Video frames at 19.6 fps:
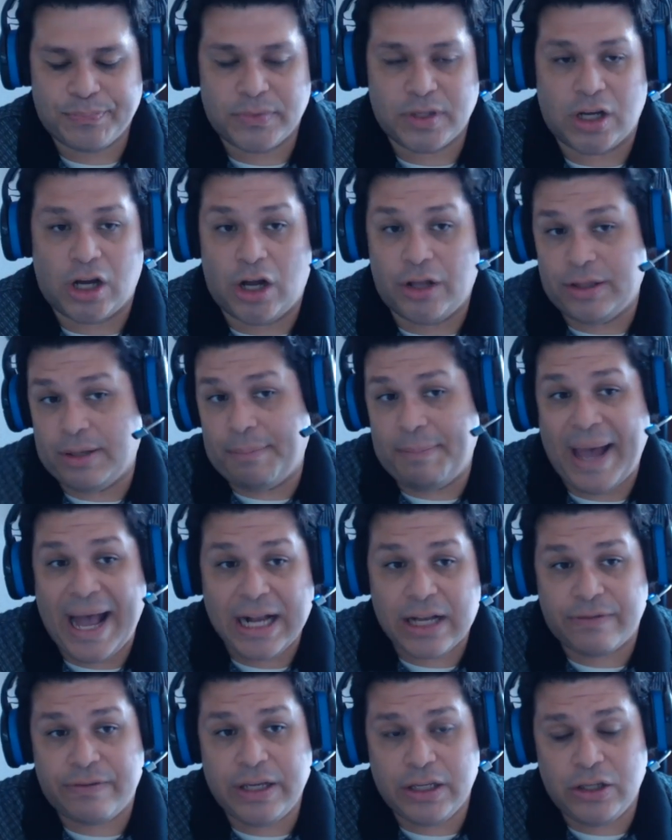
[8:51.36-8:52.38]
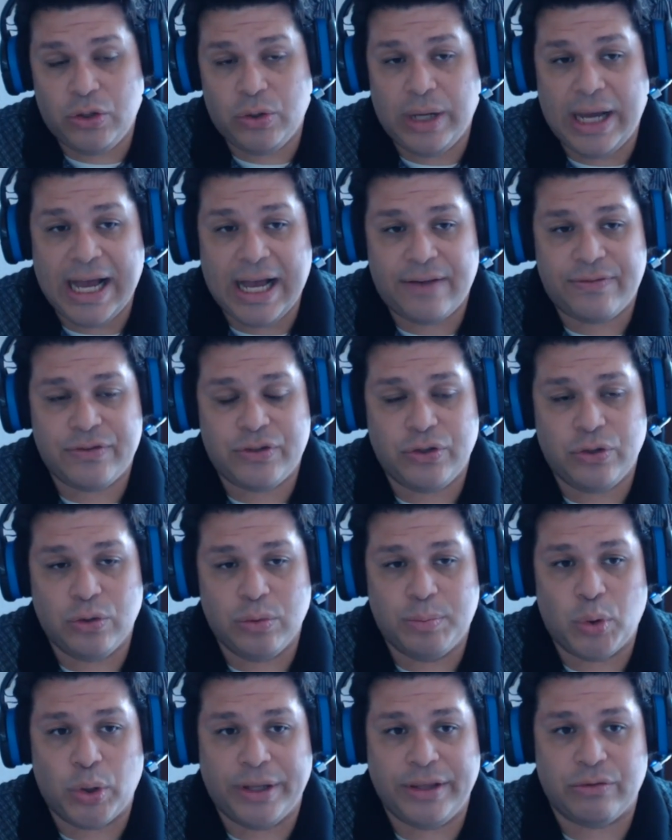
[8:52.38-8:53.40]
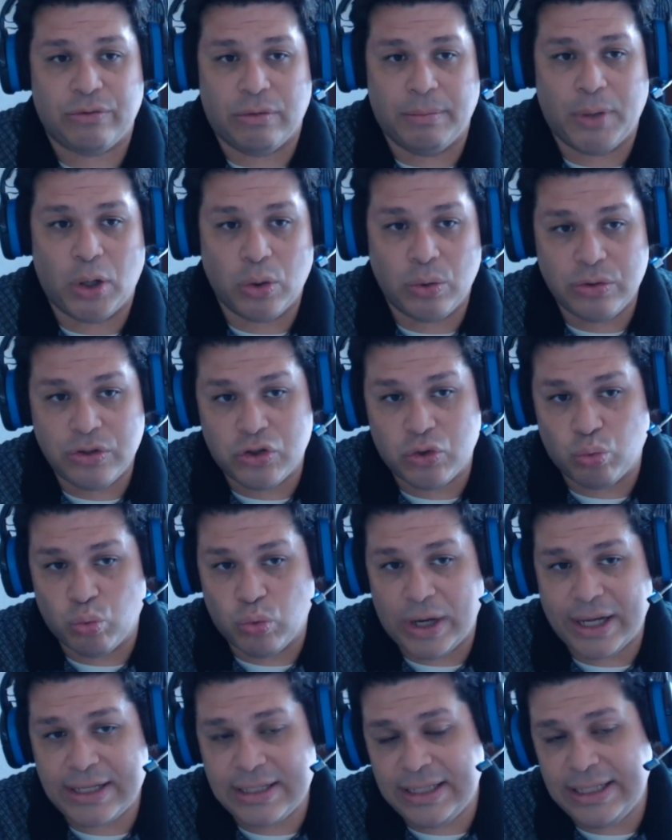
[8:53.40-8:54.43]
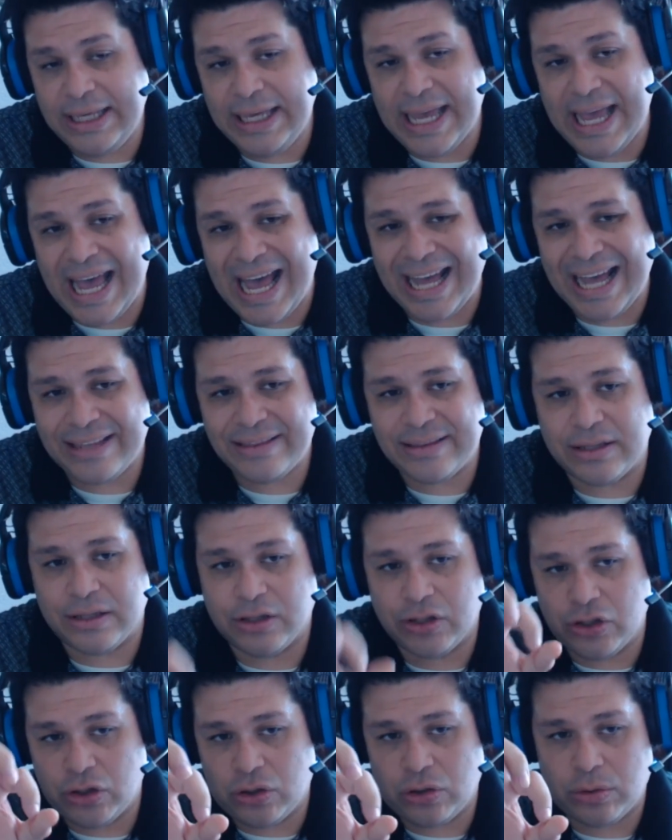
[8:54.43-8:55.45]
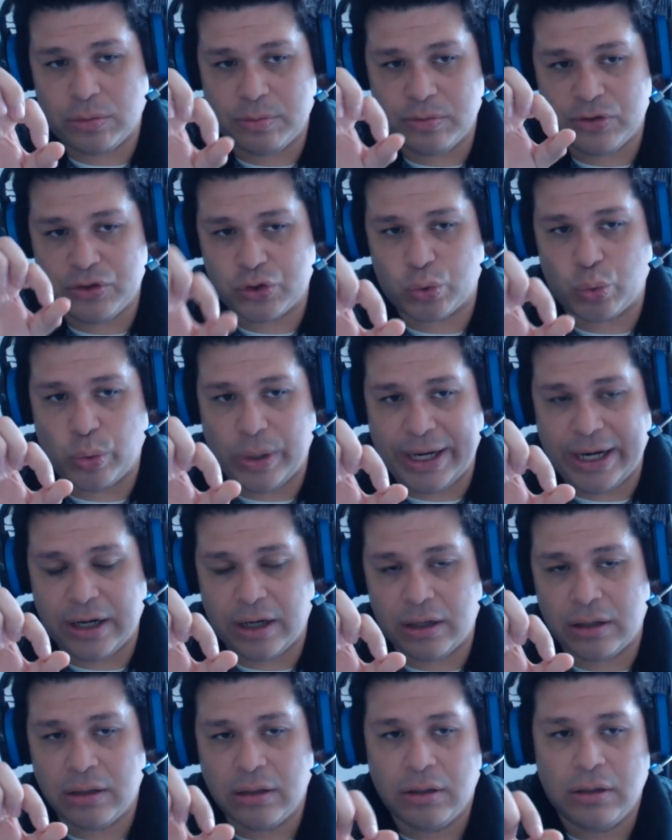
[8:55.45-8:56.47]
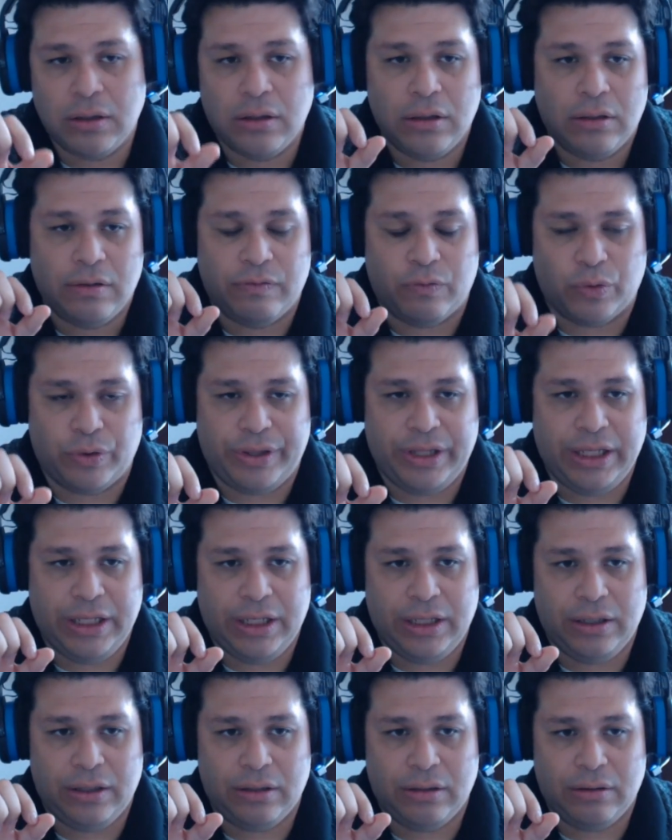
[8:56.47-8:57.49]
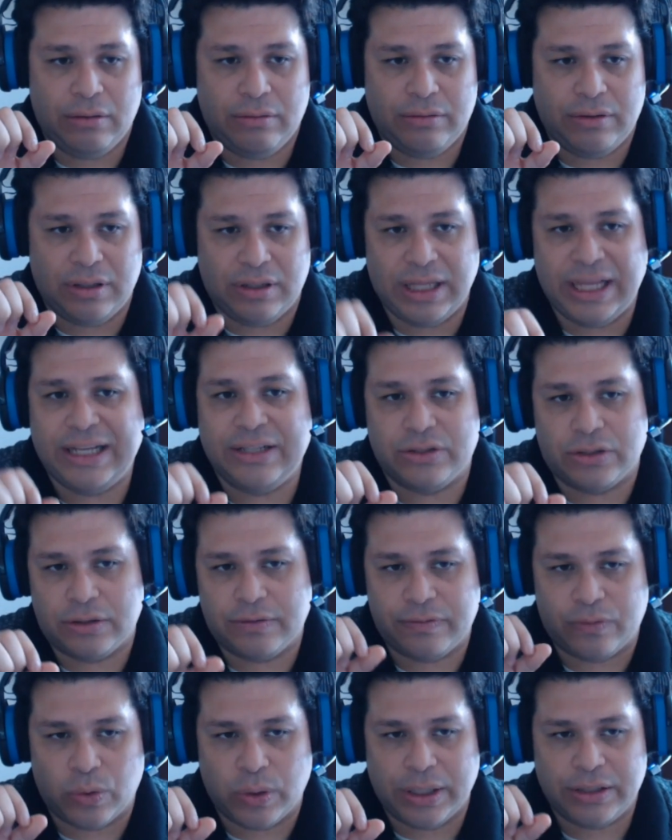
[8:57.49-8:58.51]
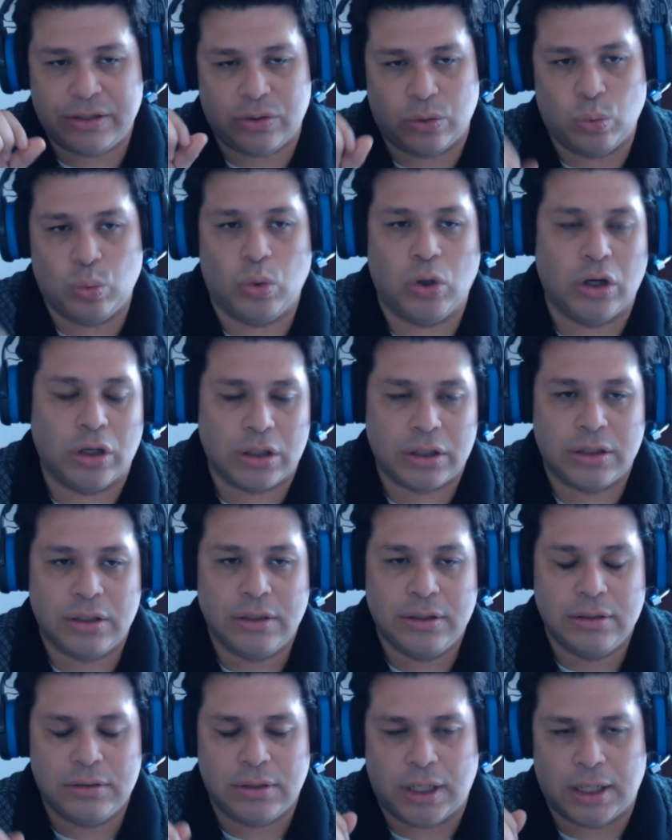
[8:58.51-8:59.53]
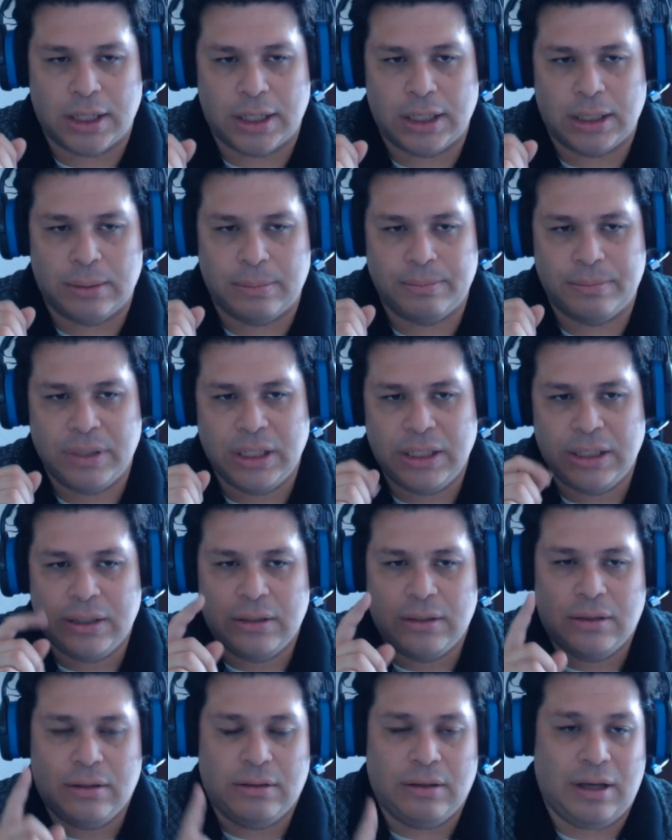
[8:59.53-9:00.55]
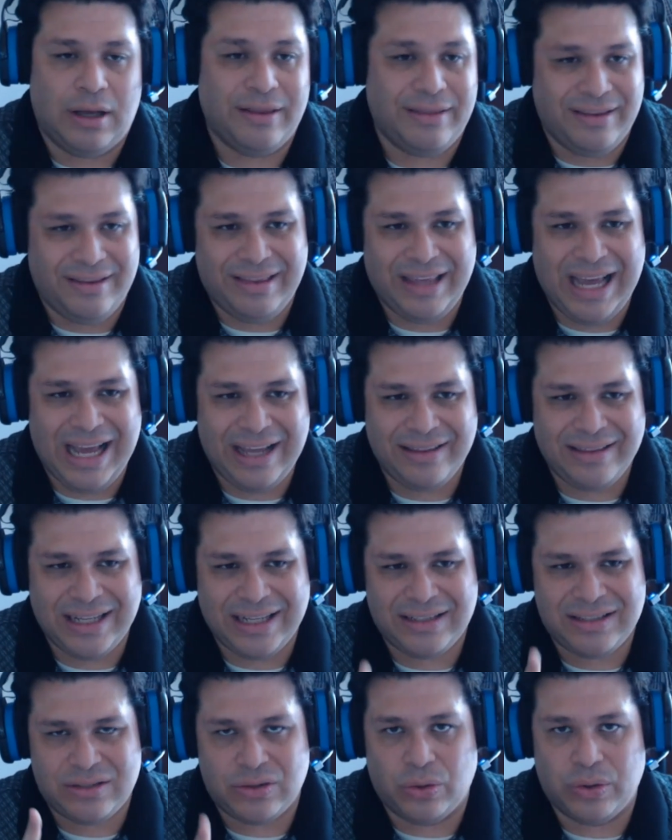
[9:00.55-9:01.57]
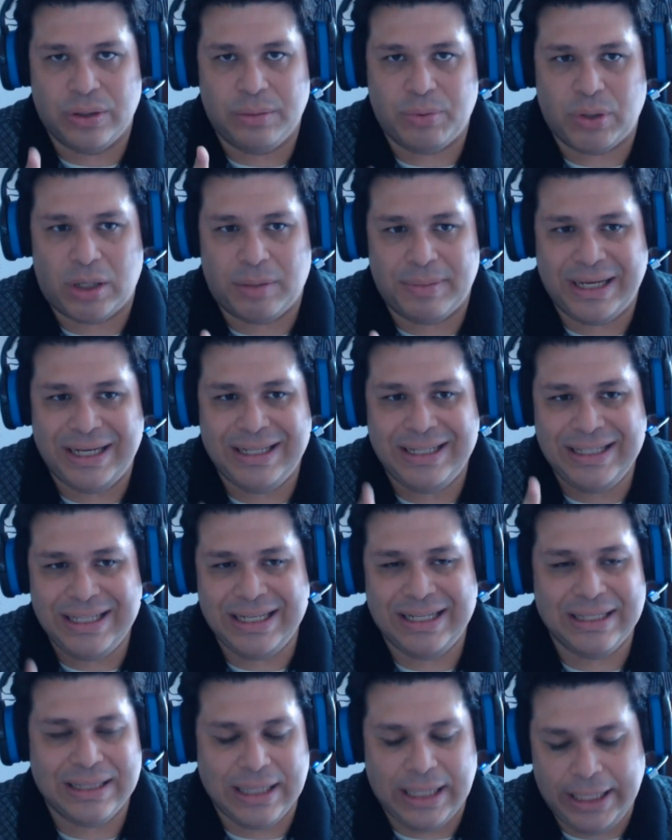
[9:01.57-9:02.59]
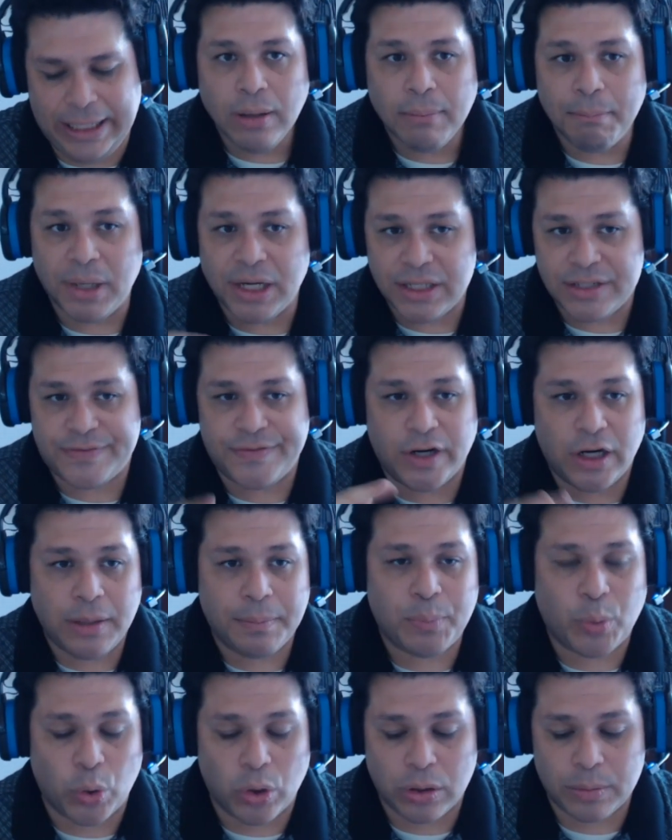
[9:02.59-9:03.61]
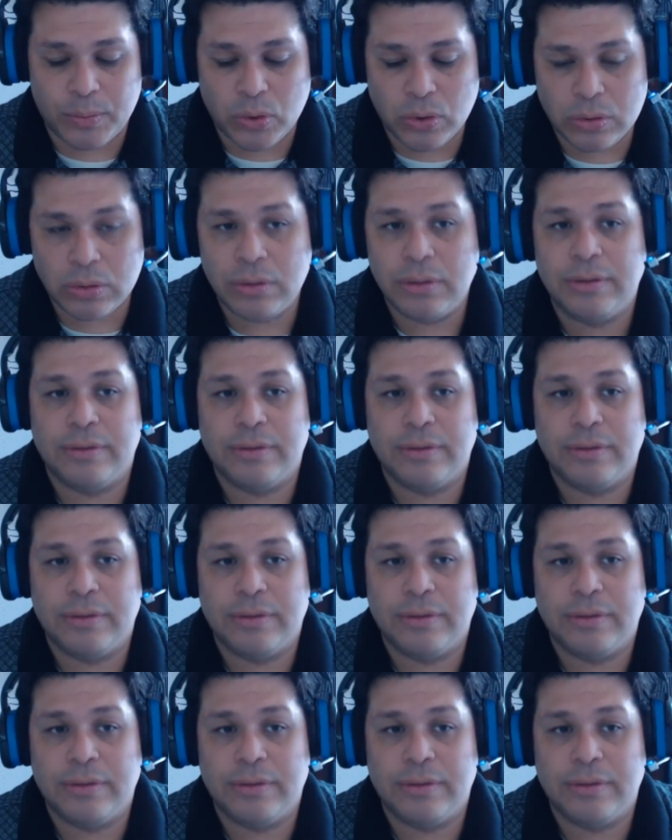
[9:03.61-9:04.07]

On the back of it, you have to point the remote directly at the little square for the laser for it to work. Other than that, that's the only problem I didn't like. But it's very portable.